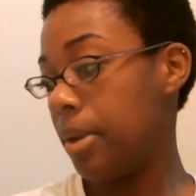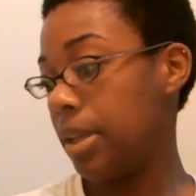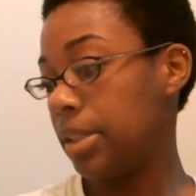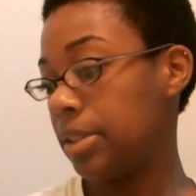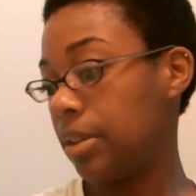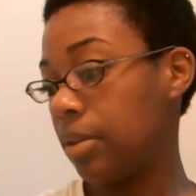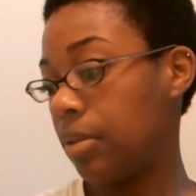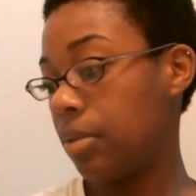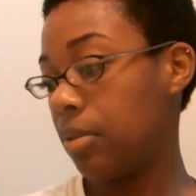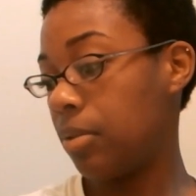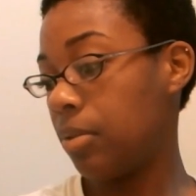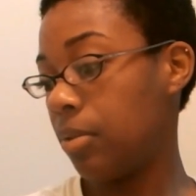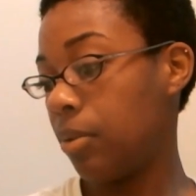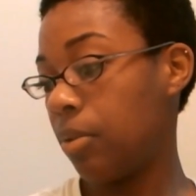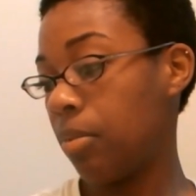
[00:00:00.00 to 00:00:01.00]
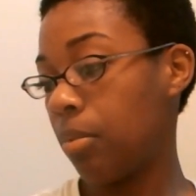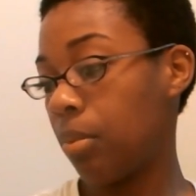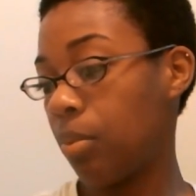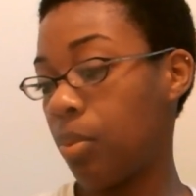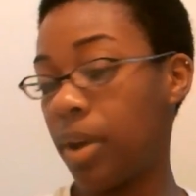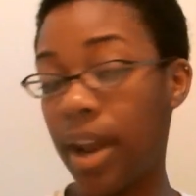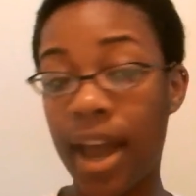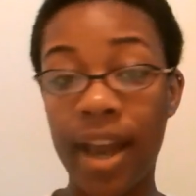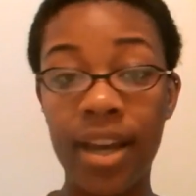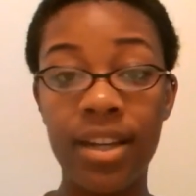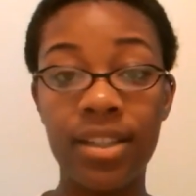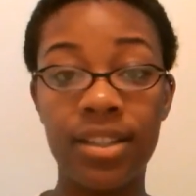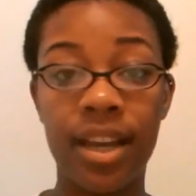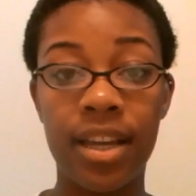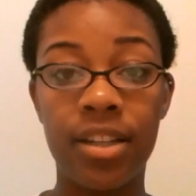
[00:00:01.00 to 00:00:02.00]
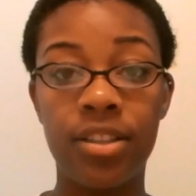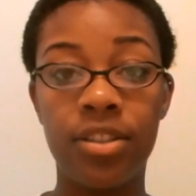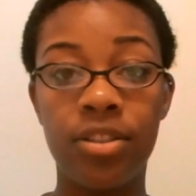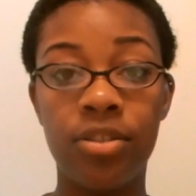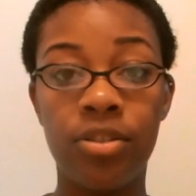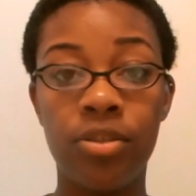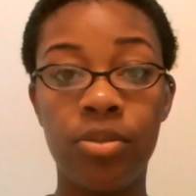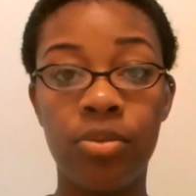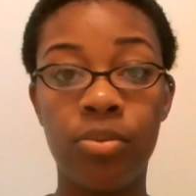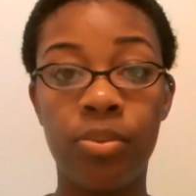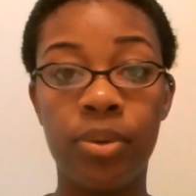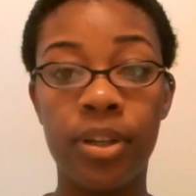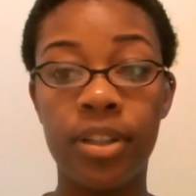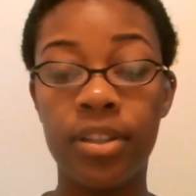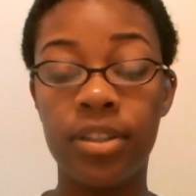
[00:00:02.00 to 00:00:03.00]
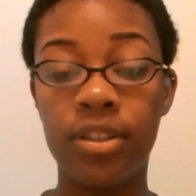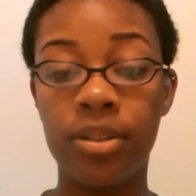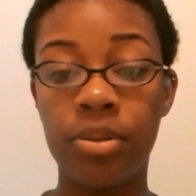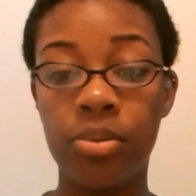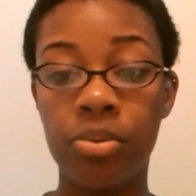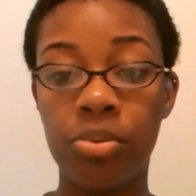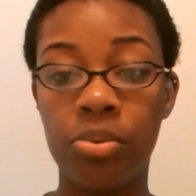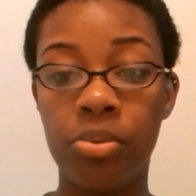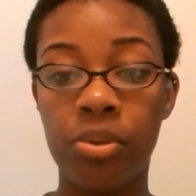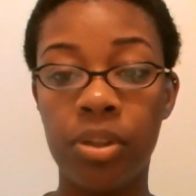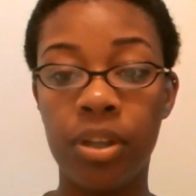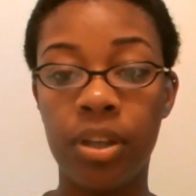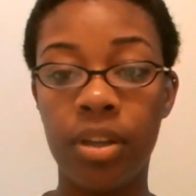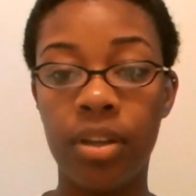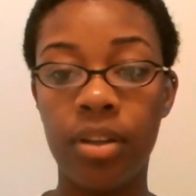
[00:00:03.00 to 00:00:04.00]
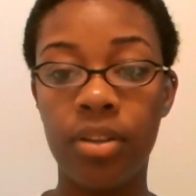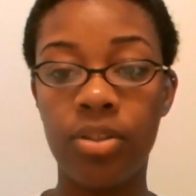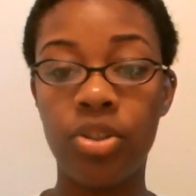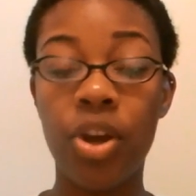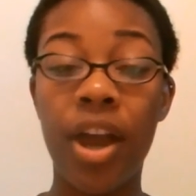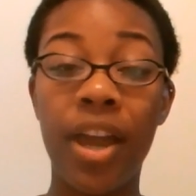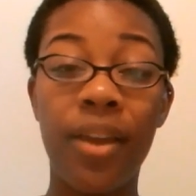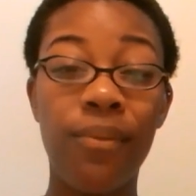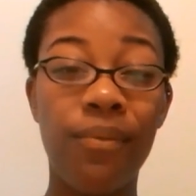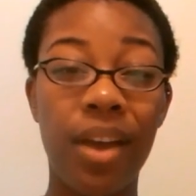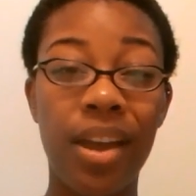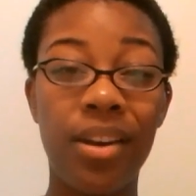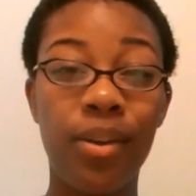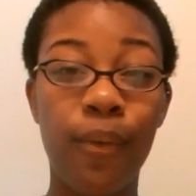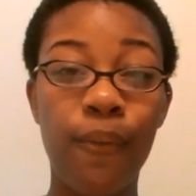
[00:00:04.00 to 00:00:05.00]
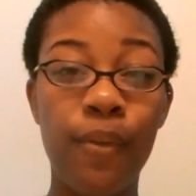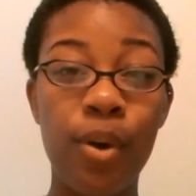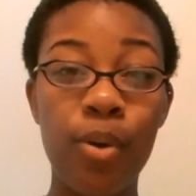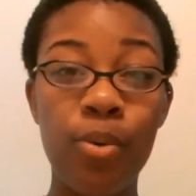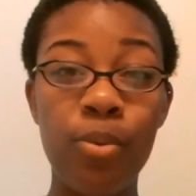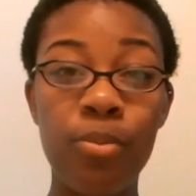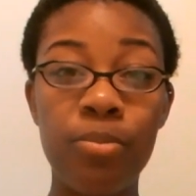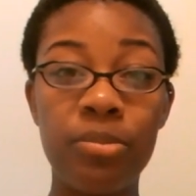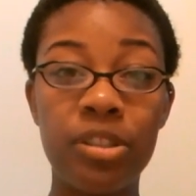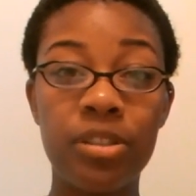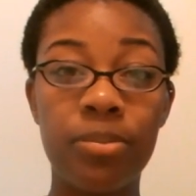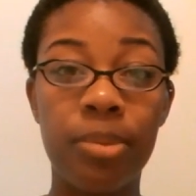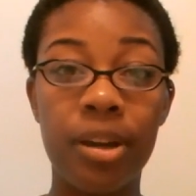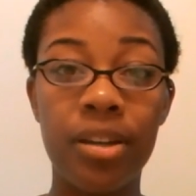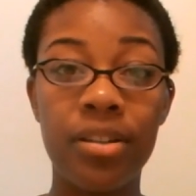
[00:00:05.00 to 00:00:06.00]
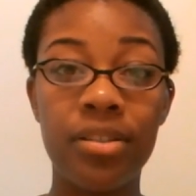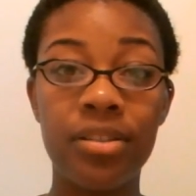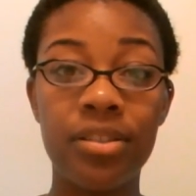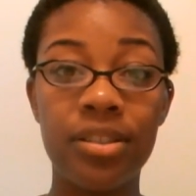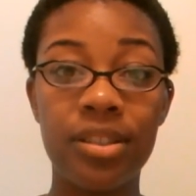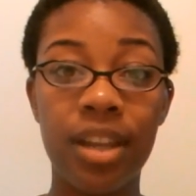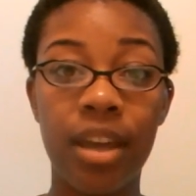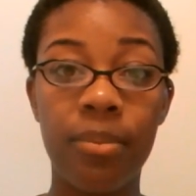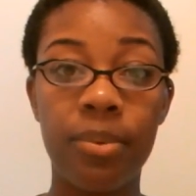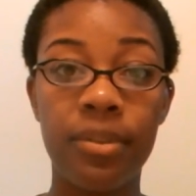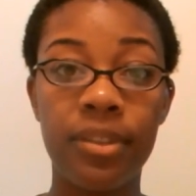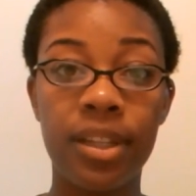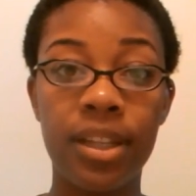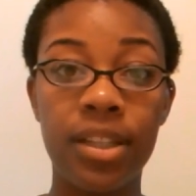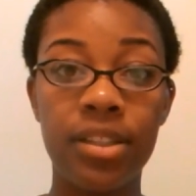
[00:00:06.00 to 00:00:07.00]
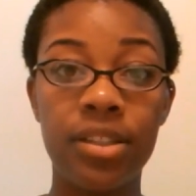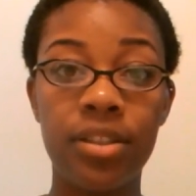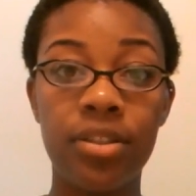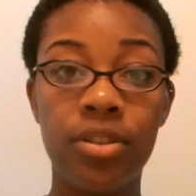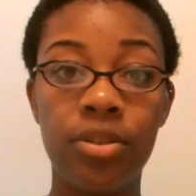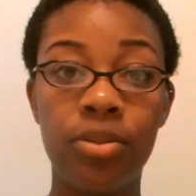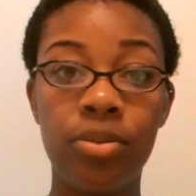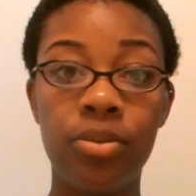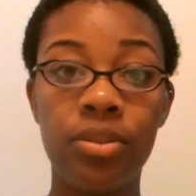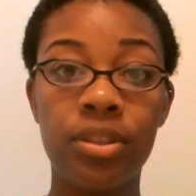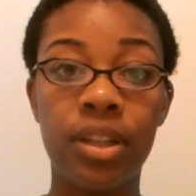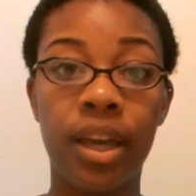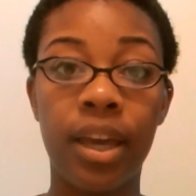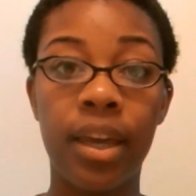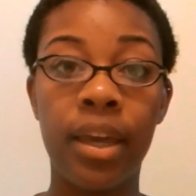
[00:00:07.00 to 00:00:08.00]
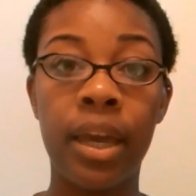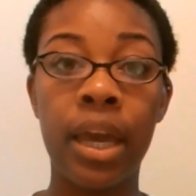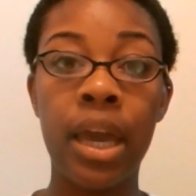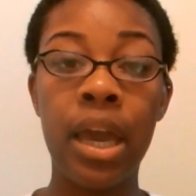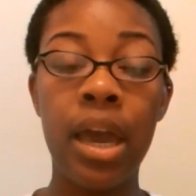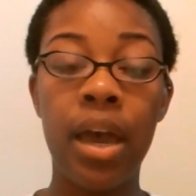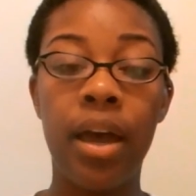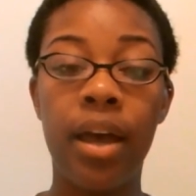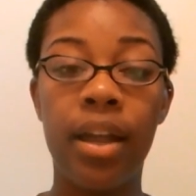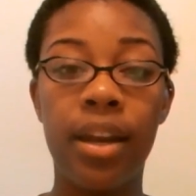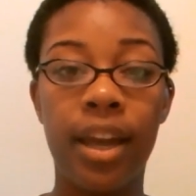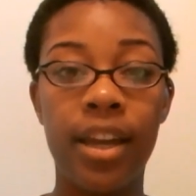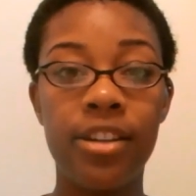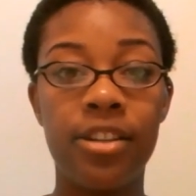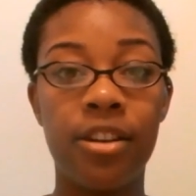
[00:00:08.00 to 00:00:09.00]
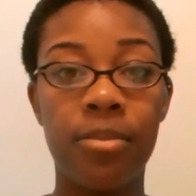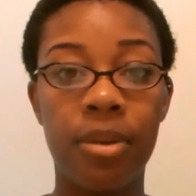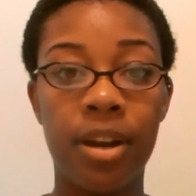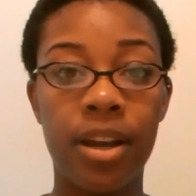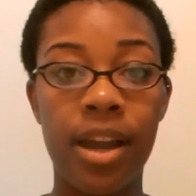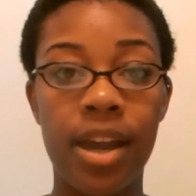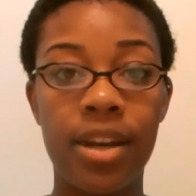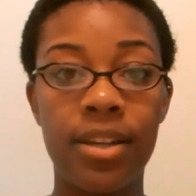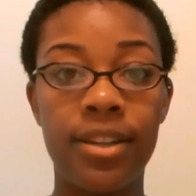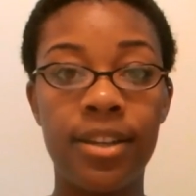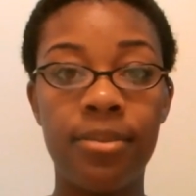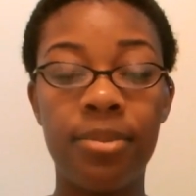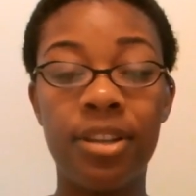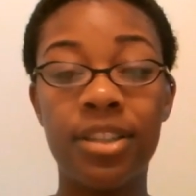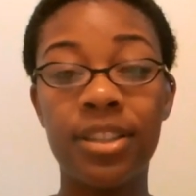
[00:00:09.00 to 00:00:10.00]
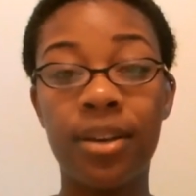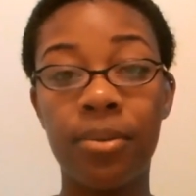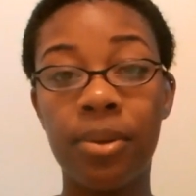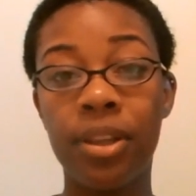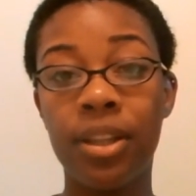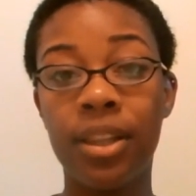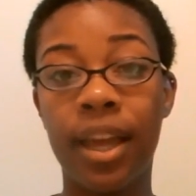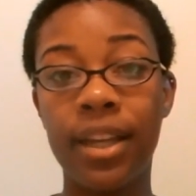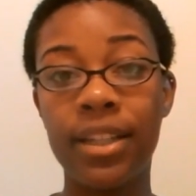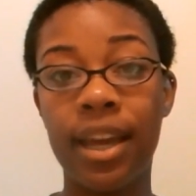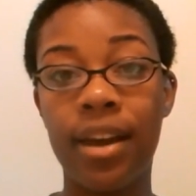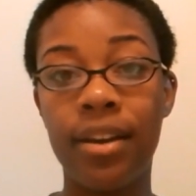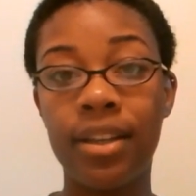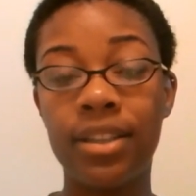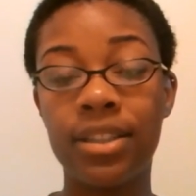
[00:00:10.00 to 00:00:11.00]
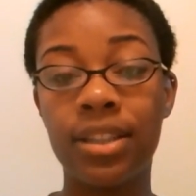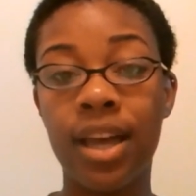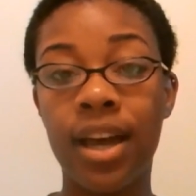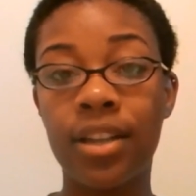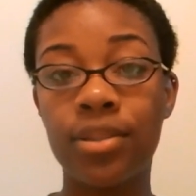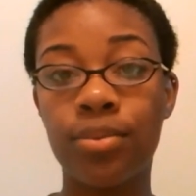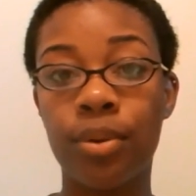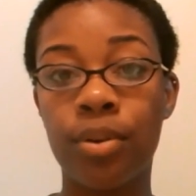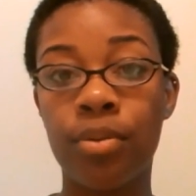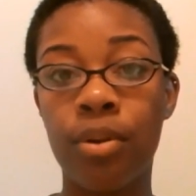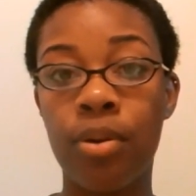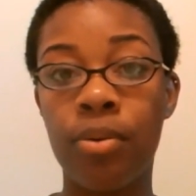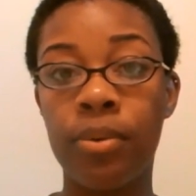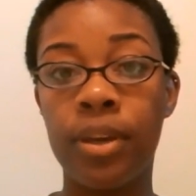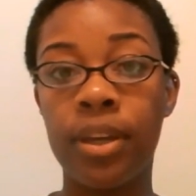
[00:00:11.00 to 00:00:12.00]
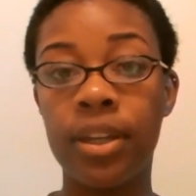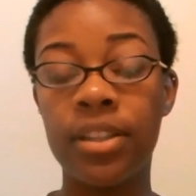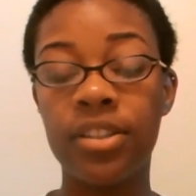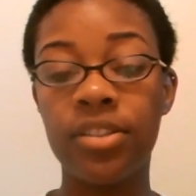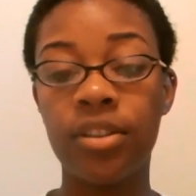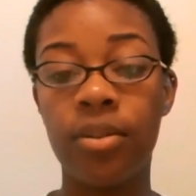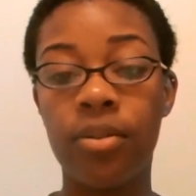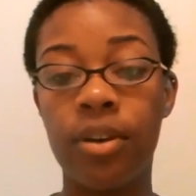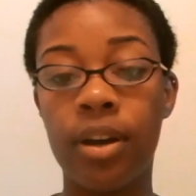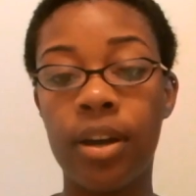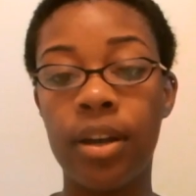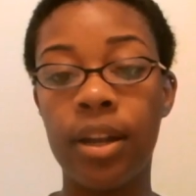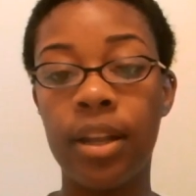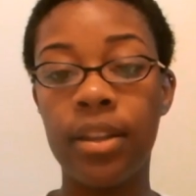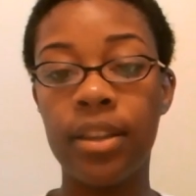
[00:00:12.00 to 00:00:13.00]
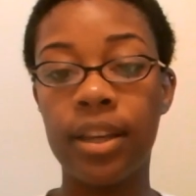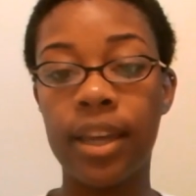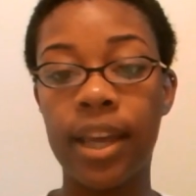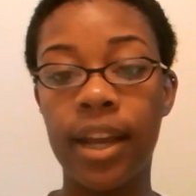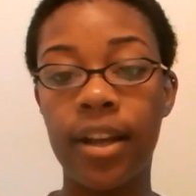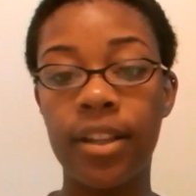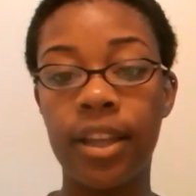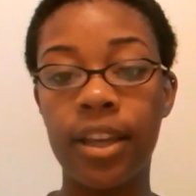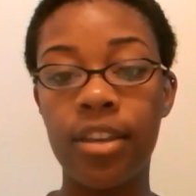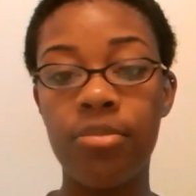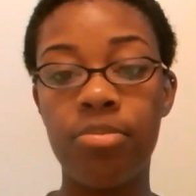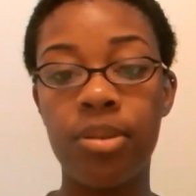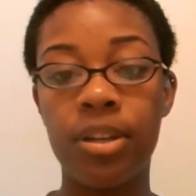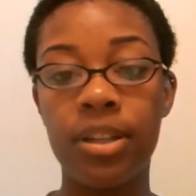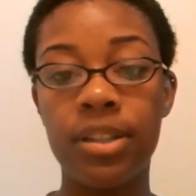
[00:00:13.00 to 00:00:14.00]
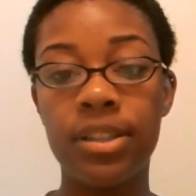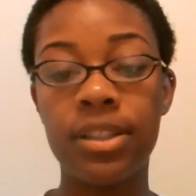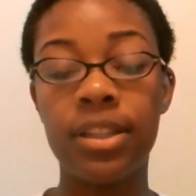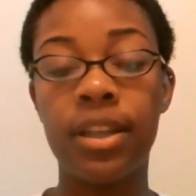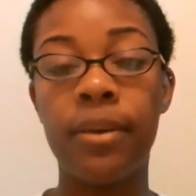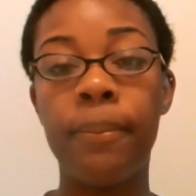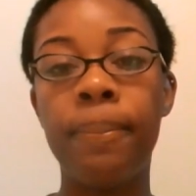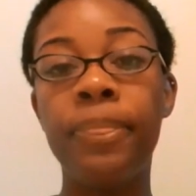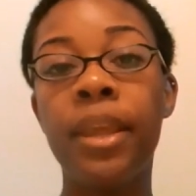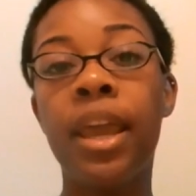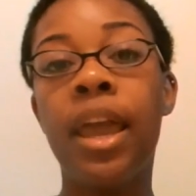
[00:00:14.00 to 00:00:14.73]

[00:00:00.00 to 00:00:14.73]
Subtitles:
So what I decided to do was to try and find a foam sponge type of thing to use, like Niger Americana did, because I really liked how his locks were growing and so on, and the care that he put into them.